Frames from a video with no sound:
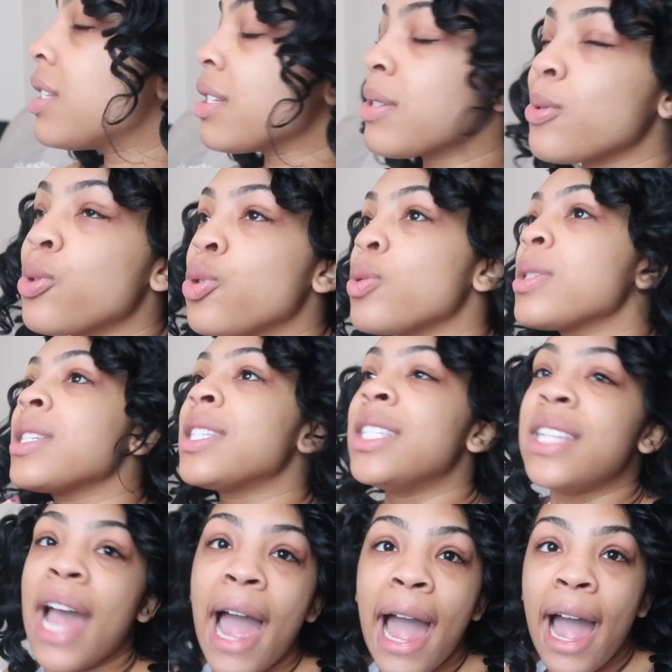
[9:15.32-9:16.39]
systems was
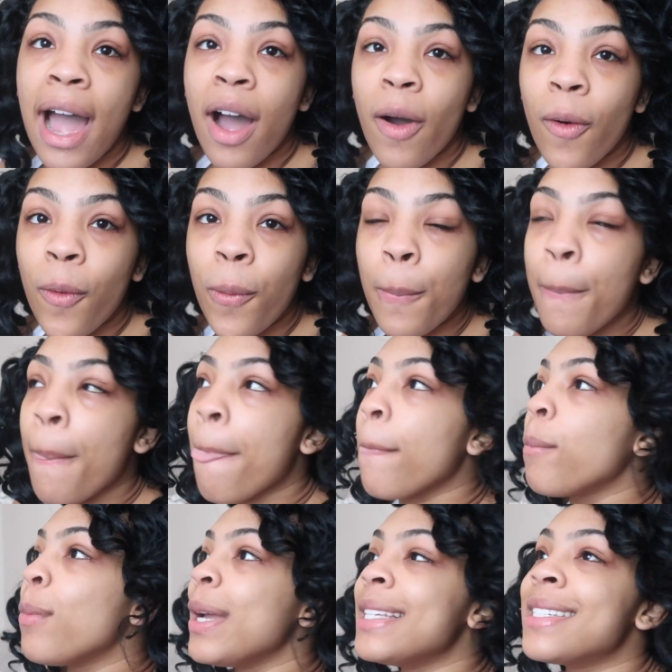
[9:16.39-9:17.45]
down.
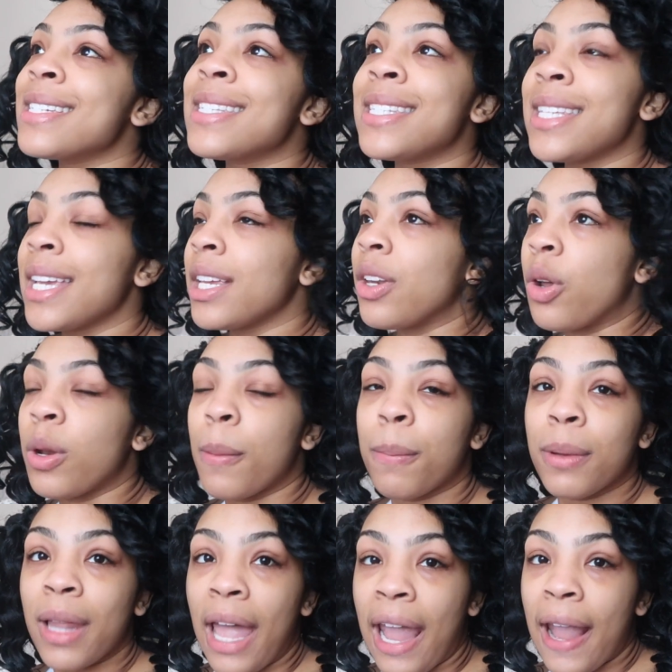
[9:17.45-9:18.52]
We just sitting on the
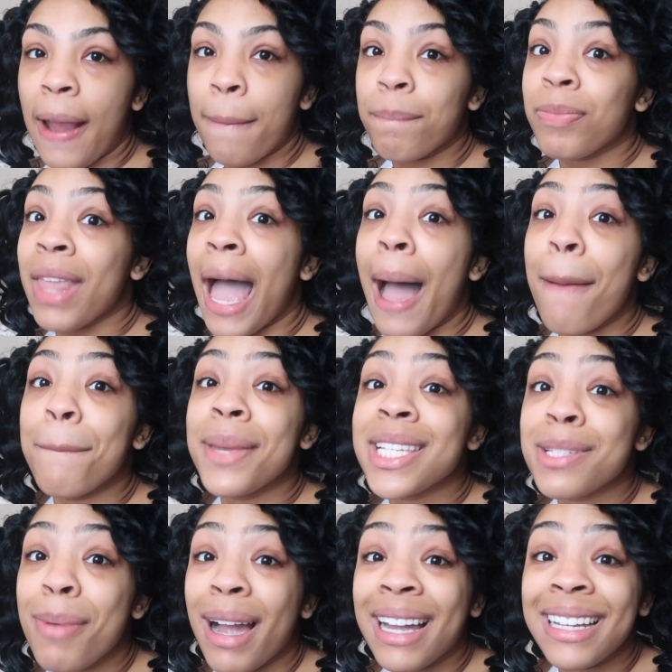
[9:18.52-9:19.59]
plane. I
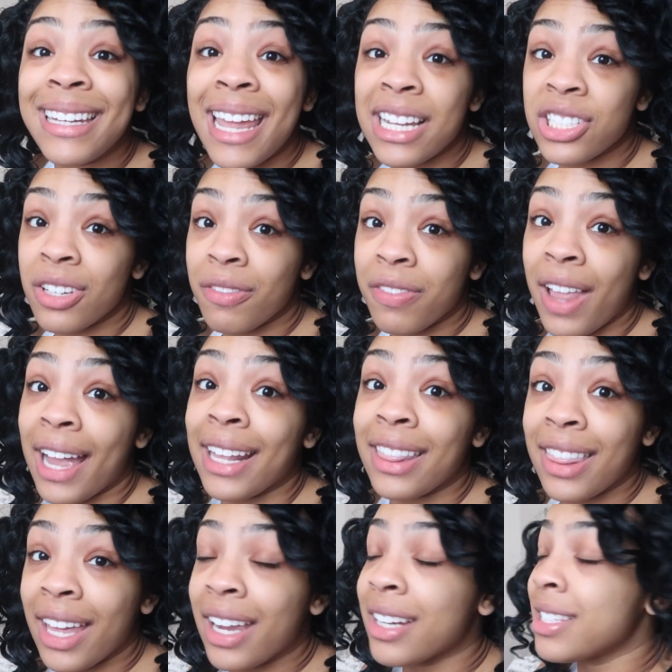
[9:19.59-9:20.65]
missed my connection flight
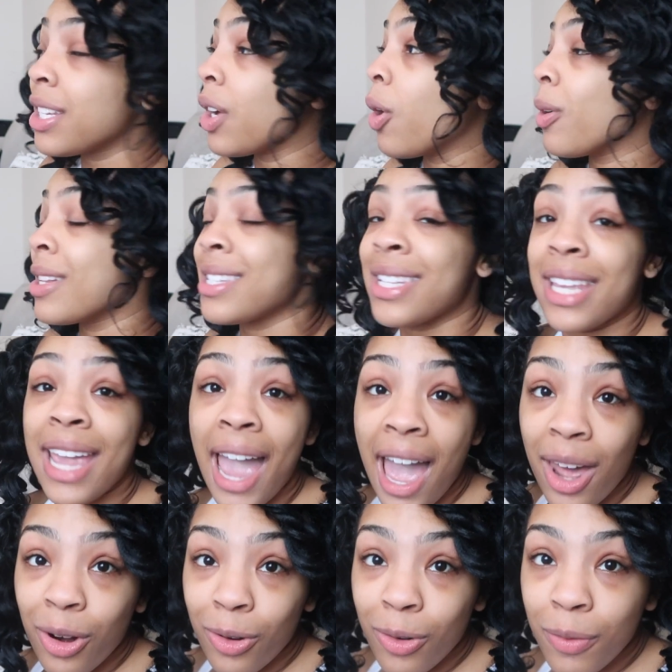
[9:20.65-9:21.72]
there to go to
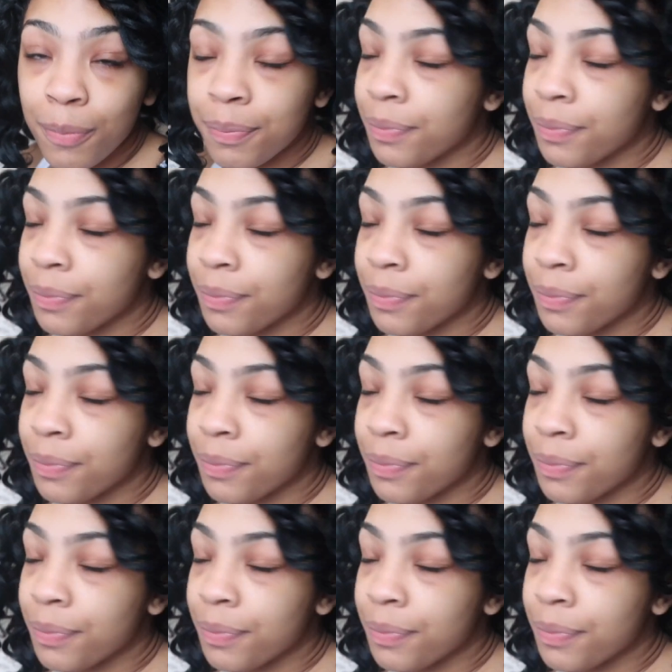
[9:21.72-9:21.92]
Seattle.